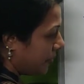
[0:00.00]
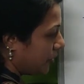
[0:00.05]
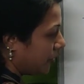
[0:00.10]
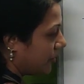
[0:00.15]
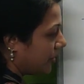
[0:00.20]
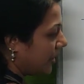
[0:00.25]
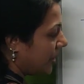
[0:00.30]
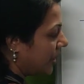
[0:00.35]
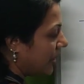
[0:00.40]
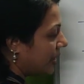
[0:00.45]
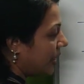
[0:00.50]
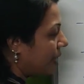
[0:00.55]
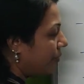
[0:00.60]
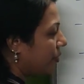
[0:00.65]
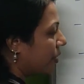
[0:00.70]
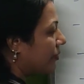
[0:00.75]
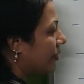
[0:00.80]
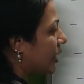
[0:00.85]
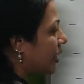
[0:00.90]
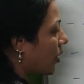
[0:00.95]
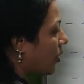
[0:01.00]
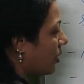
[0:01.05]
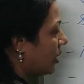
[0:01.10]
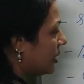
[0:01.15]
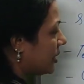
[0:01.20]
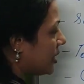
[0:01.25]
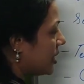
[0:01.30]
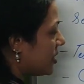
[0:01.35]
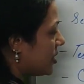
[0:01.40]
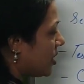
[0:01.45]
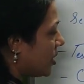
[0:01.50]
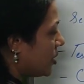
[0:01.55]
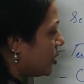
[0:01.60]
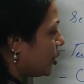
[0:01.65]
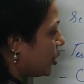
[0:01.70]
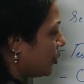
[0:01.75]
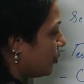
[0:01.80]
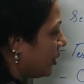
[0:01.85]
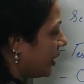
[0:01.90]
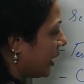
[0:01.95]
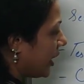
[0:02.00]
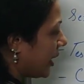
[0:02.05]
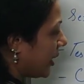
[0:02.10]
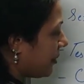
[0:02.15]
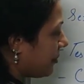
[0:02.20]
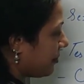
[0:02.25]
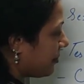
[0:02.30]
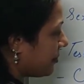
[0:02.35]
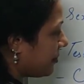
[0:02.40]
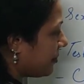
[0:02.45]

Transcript: okay, that we will call it as tunicae.